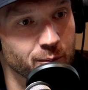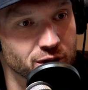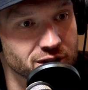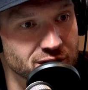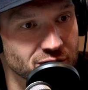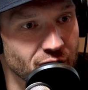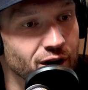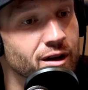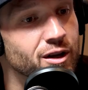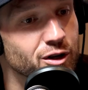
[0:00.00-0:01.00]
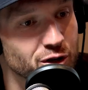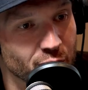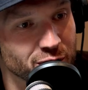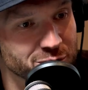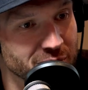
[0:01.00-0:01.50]
which is our
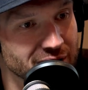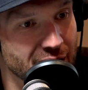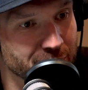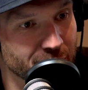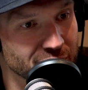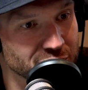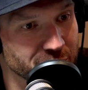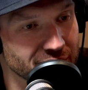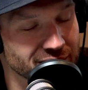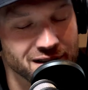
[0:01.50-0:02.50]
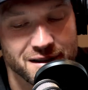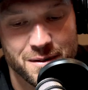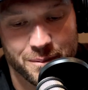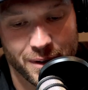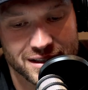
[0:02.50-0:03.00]
nourishment, not punishment.
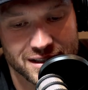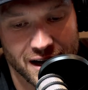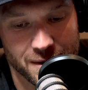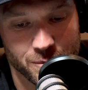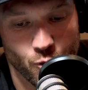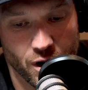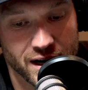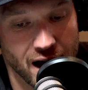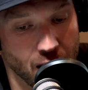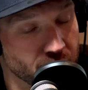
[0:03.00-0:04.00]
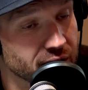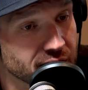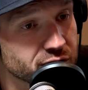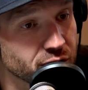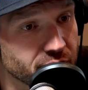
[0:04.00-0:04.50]
But I want to
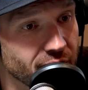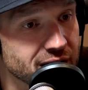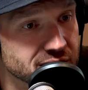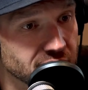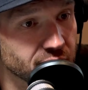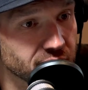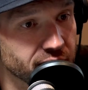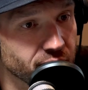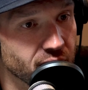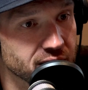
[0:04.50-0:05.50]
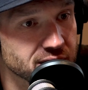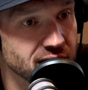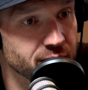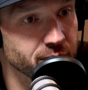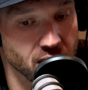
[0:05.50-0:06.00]
get your advice a little later on in the
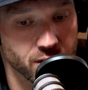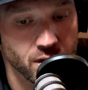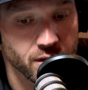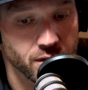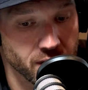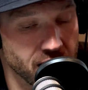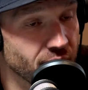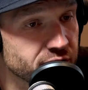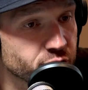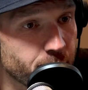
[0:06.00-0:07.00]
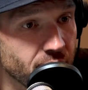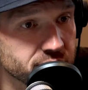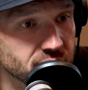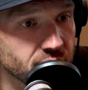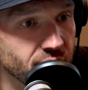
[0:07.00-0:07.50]
segment on advice for
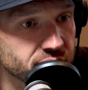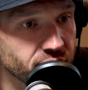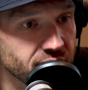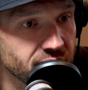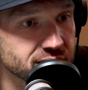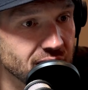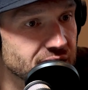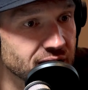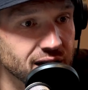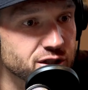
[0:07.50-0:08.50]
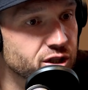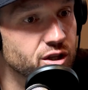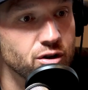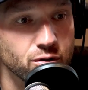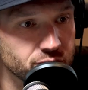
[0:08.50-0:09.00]
parents and advice for kids. I think that's
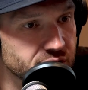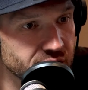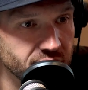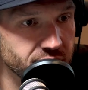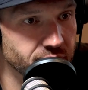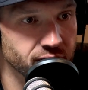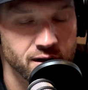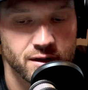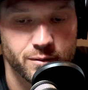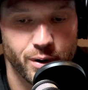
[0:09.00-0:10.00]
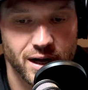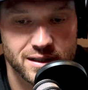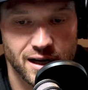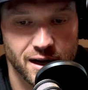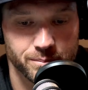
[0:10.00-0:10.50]
huge to hear.
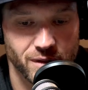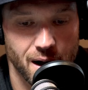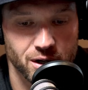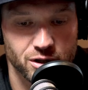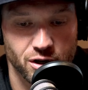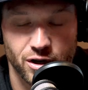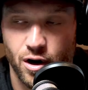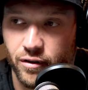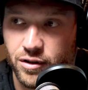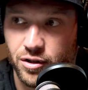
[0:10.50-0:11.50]
But I'm going to turn it over